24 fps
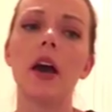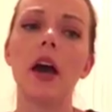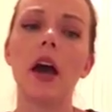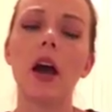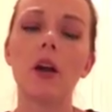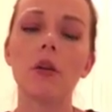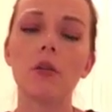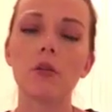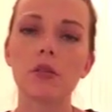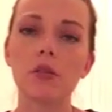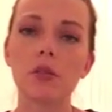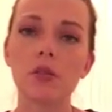
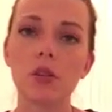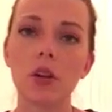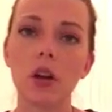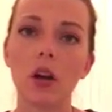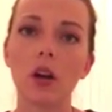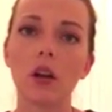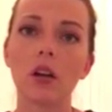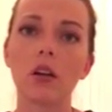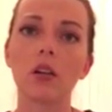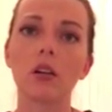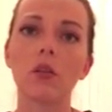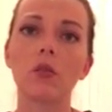how to
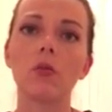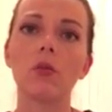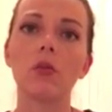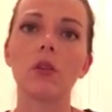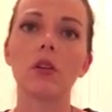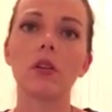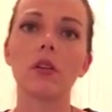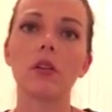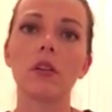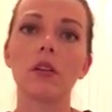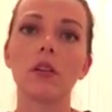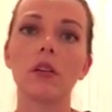start,
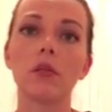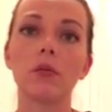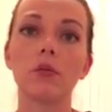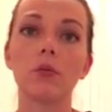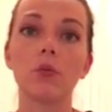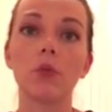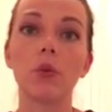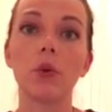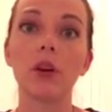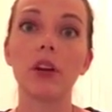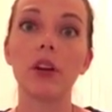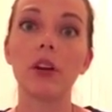or they're
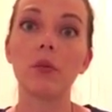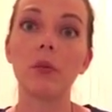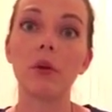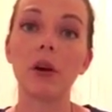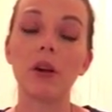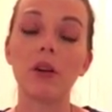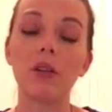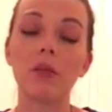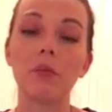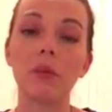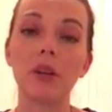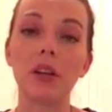worried
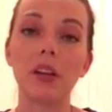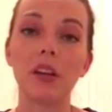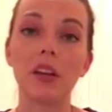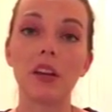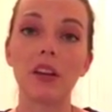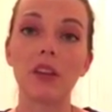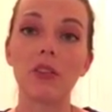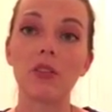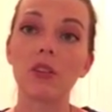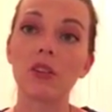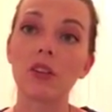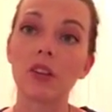about making
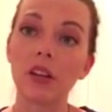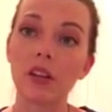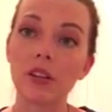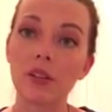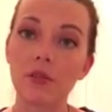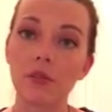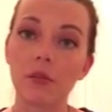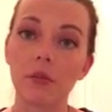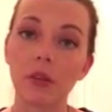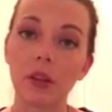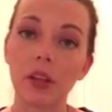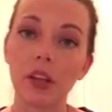it look nice
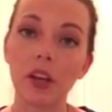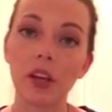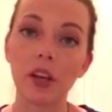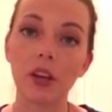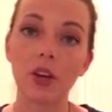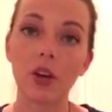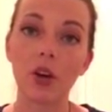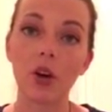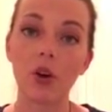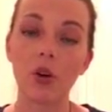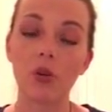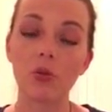from the
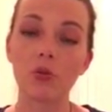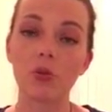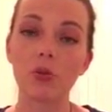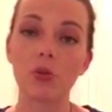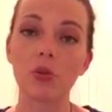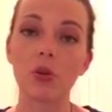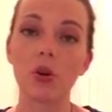get-go.